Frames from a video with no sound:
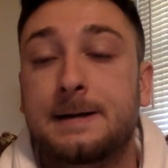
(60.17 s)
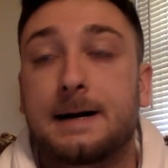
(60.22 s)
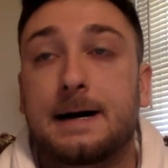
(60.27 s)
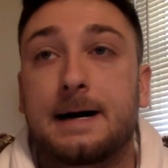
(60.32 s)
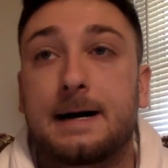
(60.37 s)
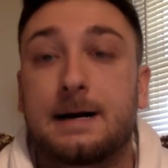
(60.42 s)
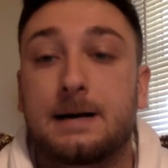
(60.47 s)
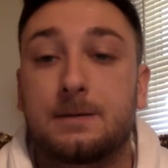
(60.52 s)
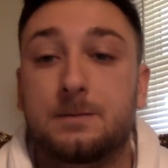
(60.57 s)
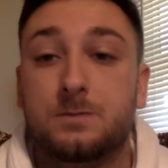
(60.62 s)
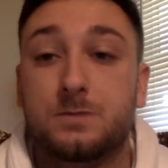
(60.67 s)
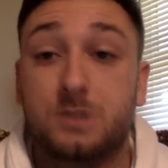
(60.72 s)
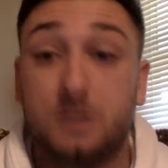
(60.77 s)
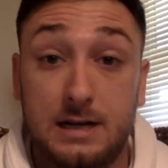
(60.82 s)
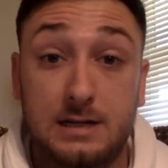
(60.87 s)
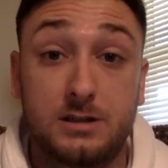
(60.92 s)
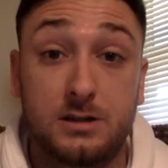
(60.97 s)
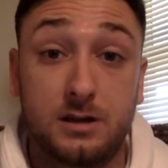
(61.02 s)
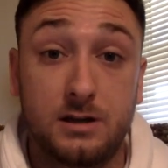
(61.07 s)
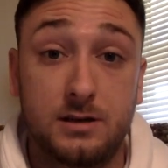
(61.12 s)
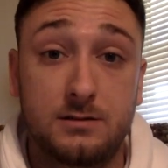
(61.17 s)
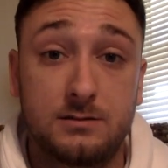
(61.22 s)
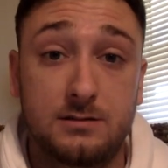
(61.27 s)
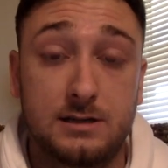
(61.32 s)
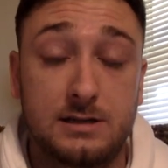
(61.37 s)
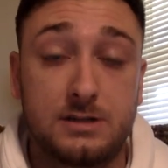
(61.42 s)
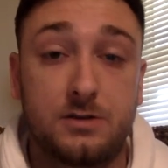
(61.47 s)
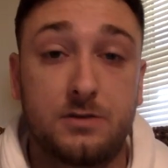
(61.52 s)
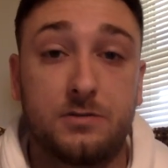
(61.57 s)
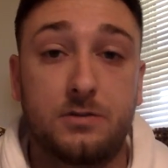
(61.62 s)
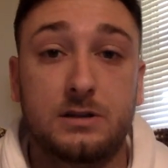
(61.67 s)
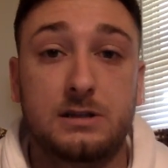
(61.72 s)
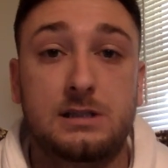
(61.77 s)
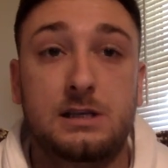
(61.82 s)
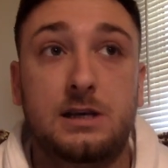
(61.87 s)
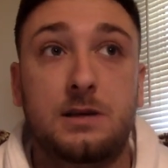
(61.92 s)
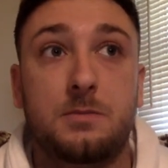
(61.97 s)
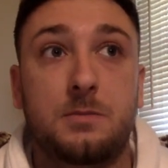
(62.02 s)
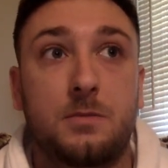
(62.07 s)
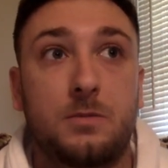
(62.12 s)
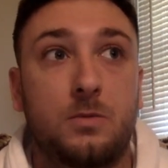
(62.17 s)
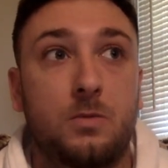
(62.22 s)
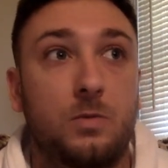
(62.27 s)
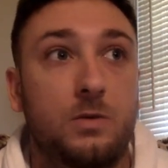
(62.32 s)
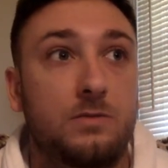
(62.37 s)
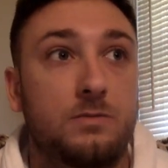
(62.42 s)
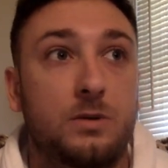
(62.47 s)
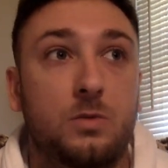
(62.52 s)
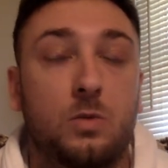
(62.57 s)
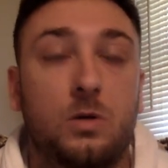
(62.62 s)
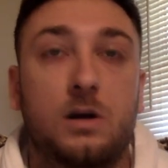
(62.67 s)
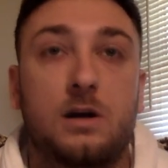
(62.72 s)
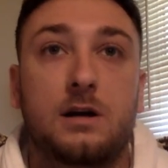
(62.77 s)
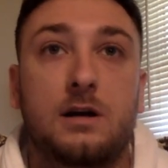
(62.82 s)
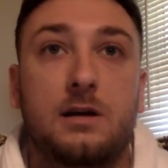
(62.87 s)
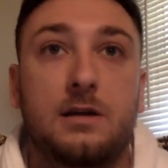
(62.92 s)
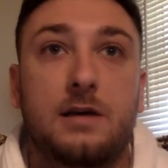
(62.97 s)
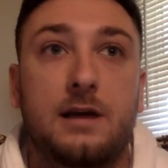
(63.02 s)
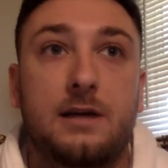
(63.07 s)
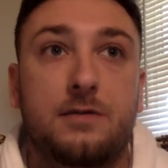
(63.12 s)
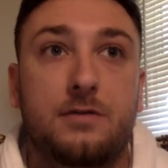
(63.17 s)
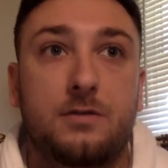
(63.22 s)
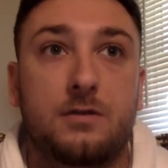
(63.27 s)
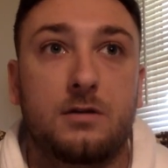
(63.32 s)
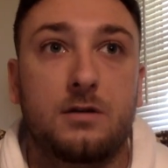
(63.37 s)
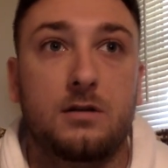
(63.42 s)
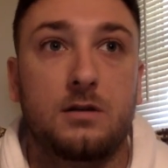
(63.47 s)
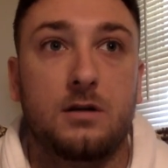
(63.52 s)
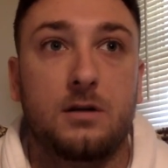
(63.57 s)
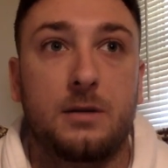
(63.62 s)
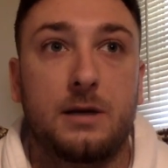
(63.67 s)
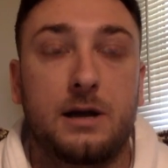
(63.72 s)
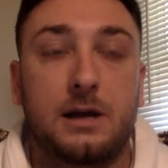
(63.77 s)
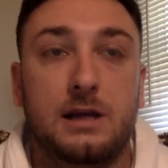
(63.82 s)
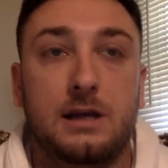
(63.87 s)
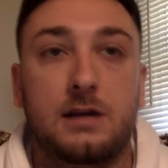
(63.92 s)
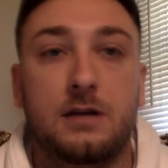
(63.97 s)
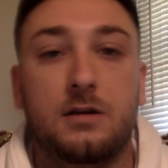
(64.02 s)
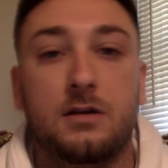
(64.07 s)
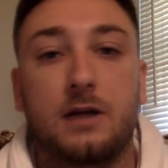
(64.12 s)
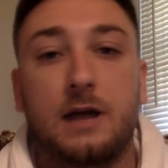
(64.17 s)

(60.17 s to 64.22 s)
So that's good. That's good for the team. We've been working on that for about a year